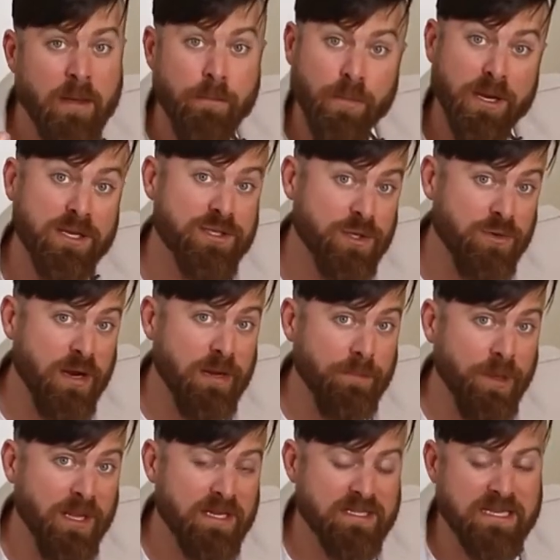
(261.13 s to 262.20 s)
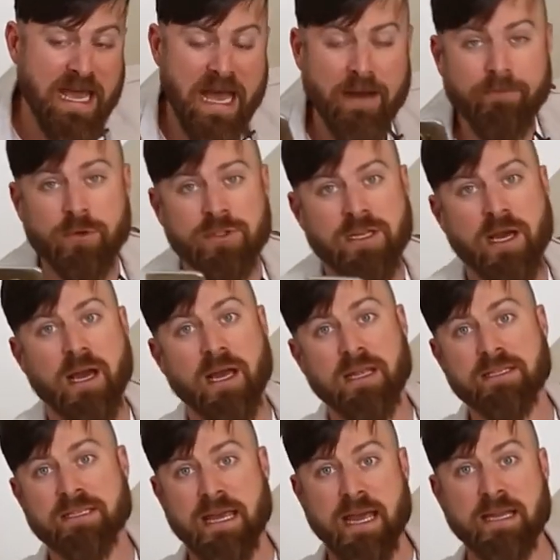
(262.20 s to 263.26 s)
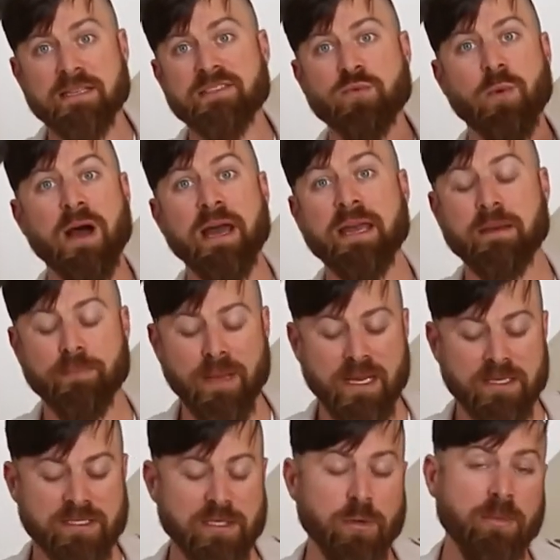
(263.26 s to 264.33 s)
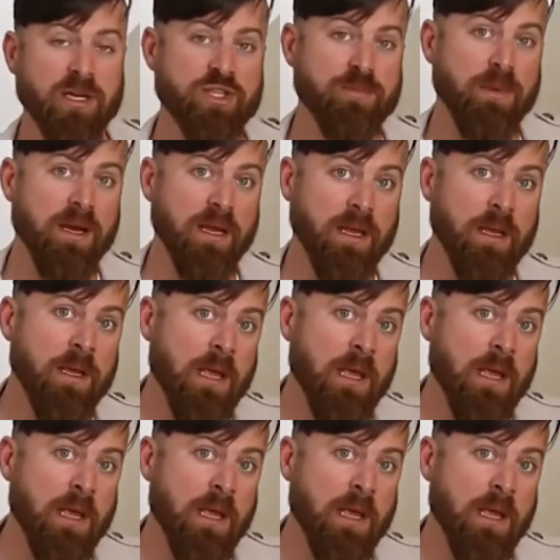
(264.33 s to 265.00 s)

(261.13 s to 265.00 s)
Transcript: but it's a great place to advertise, hence why it makes so much money.